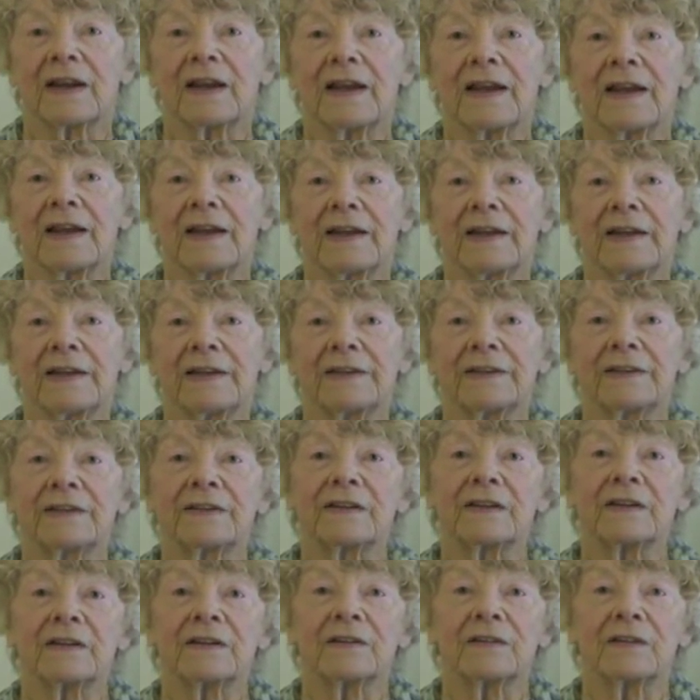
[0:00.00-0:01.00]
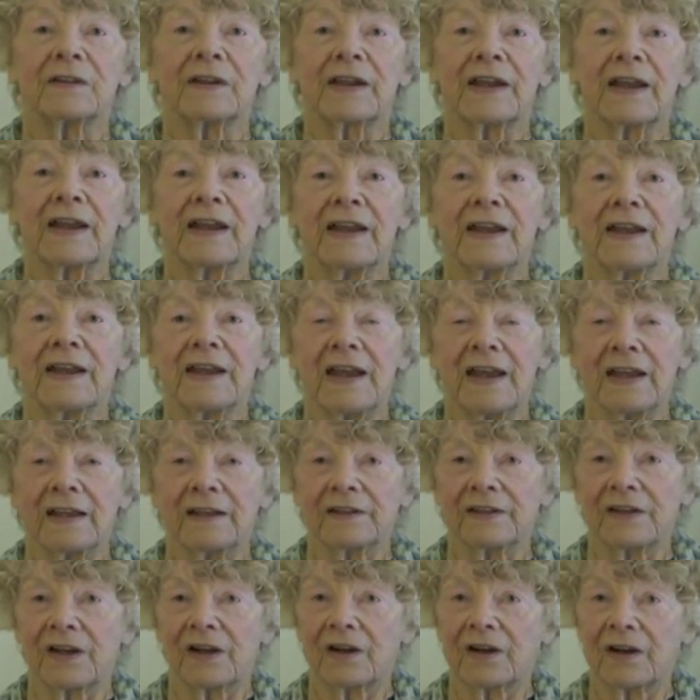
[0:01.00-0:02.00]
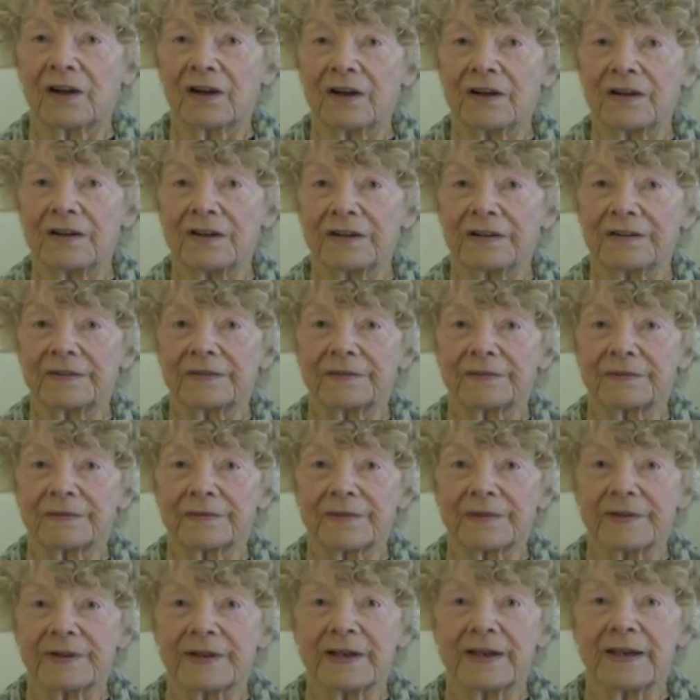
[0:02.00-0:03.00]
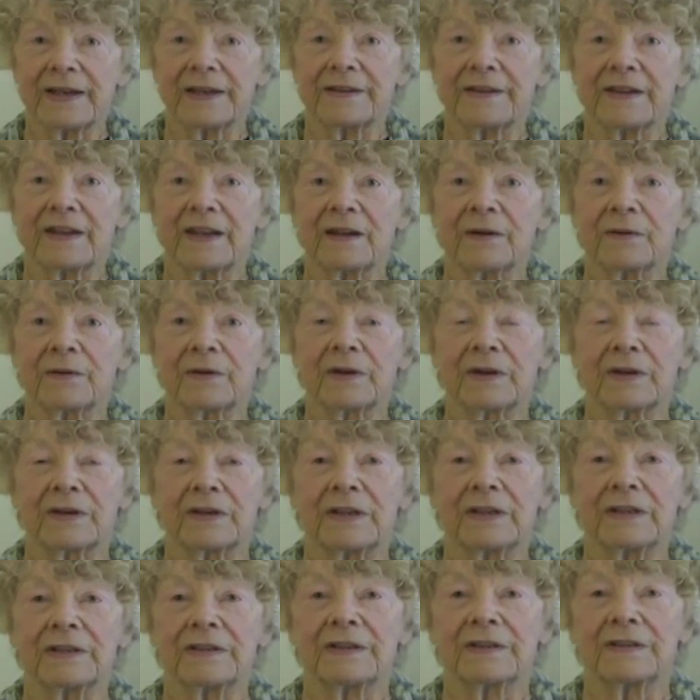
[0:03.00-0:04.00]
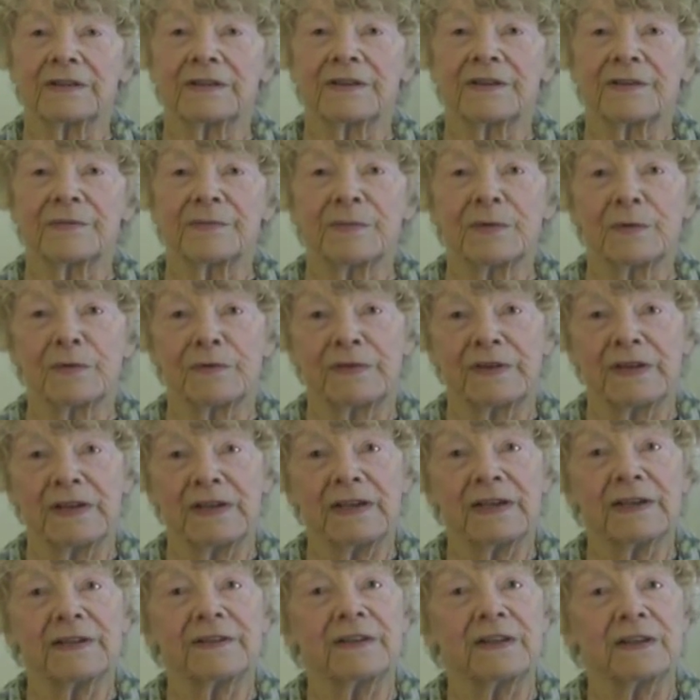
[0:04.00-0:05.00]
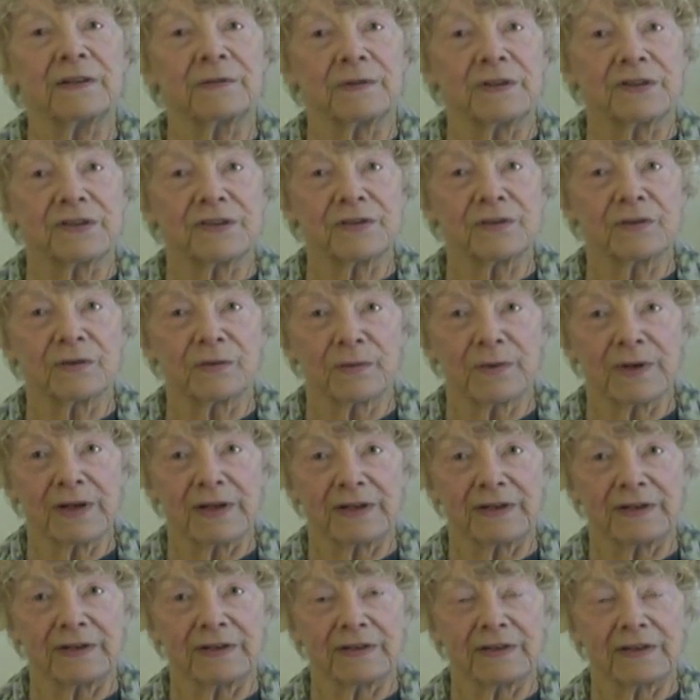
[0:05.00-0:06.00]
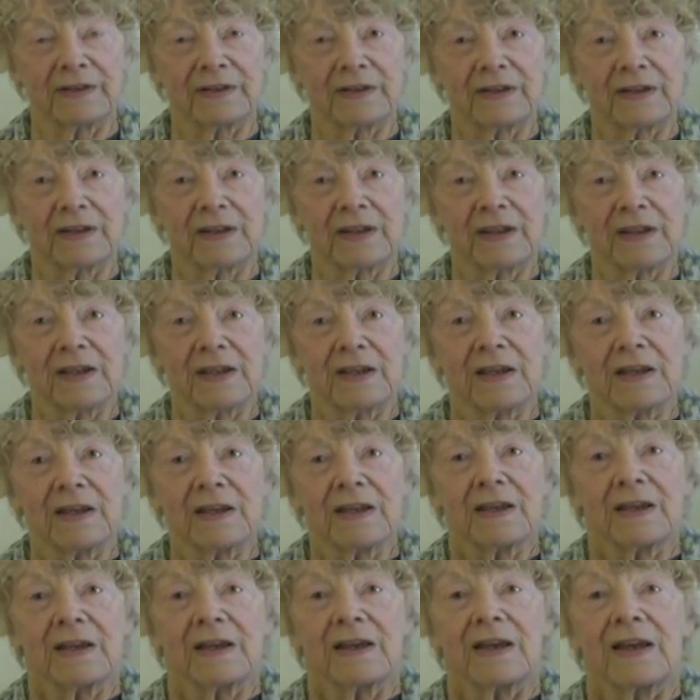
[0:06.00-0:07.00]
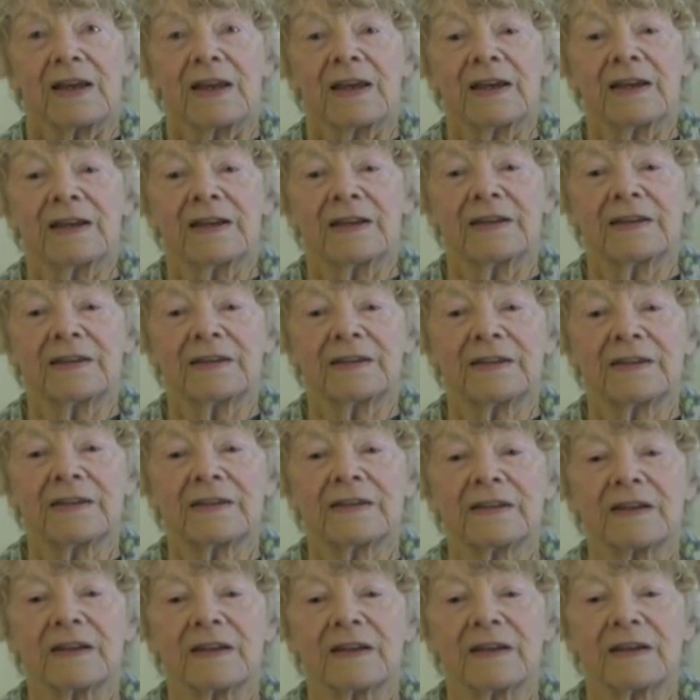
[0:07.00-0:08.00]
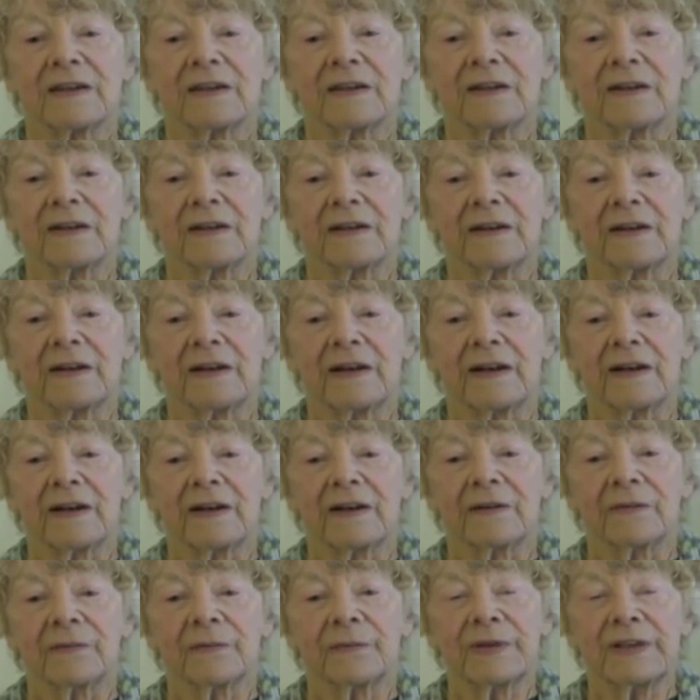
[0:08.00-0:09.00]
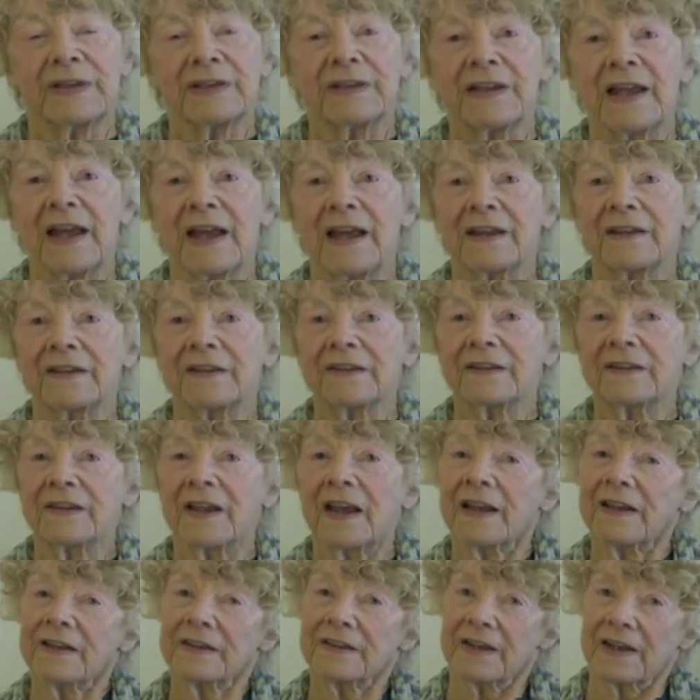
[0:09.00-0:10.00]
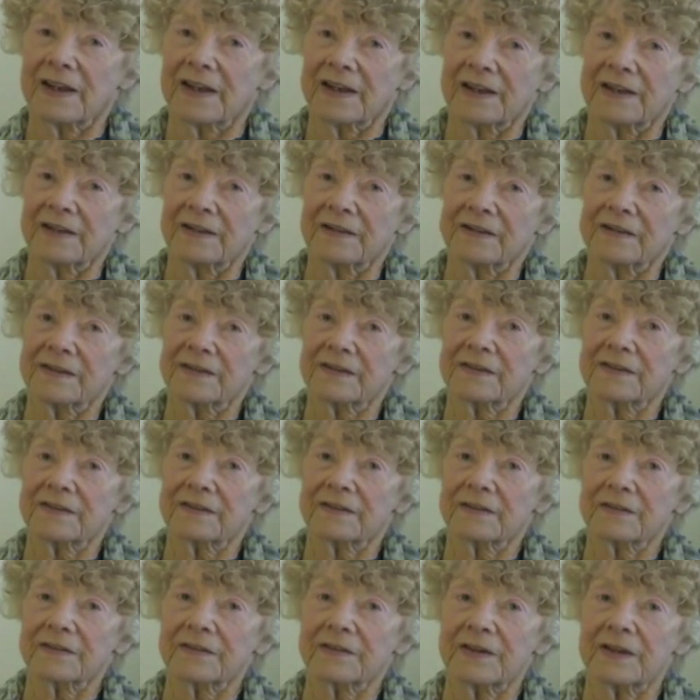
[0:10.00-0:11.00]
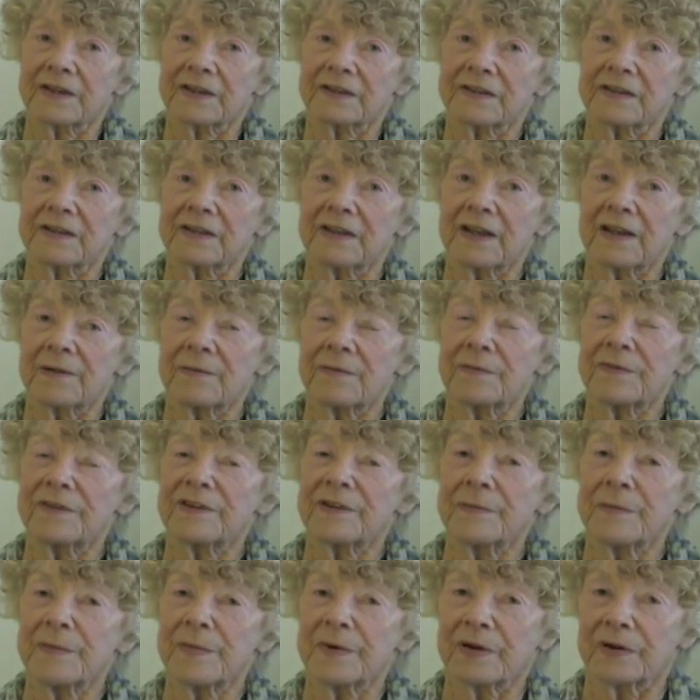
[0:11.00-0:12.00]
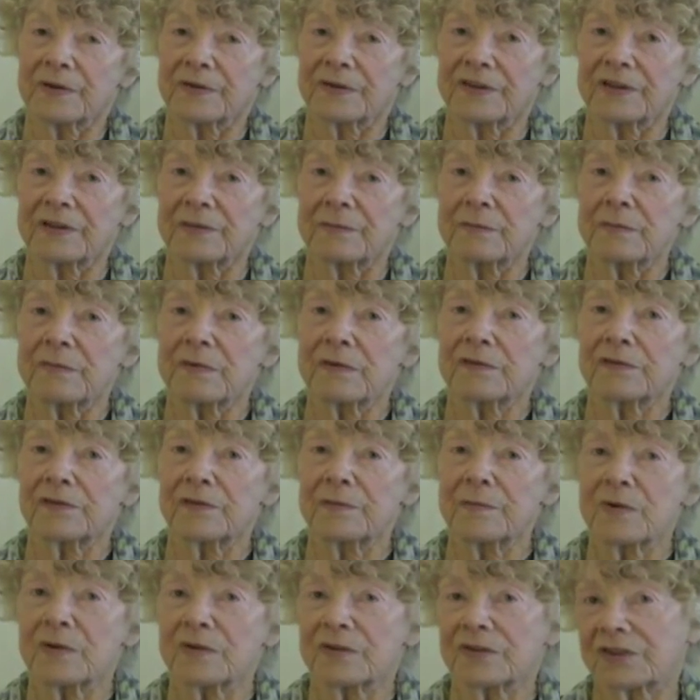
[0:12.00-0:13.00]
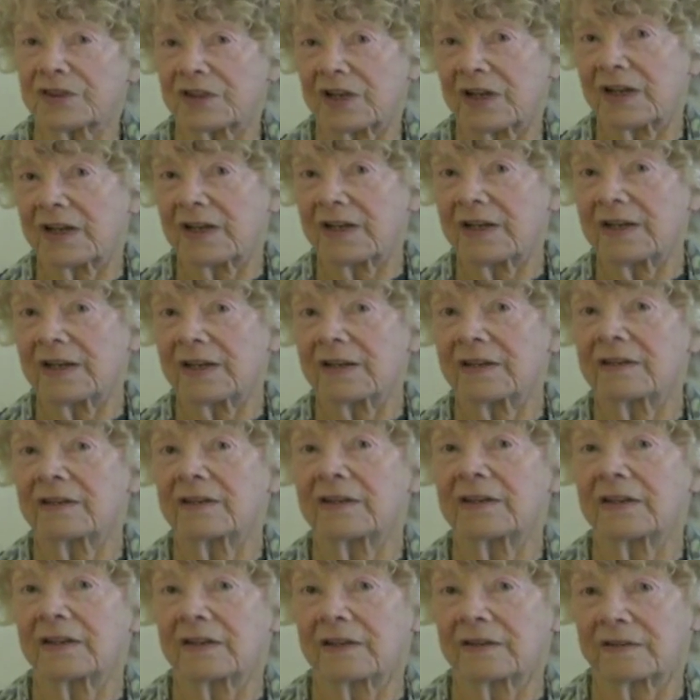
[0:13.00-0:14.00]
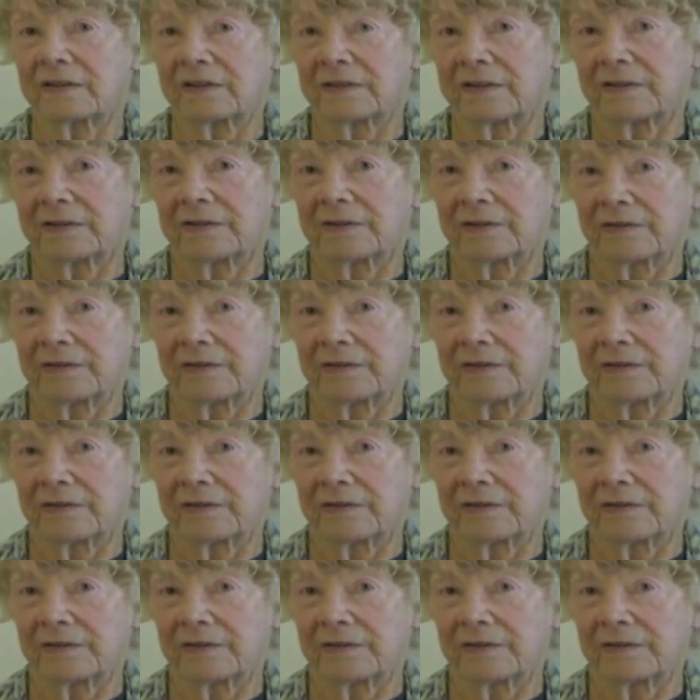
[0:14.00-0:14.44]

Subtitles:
and Kay Elyard, and they were in the movie and the original one. And we danced that dance at the symposium for Moshe and the other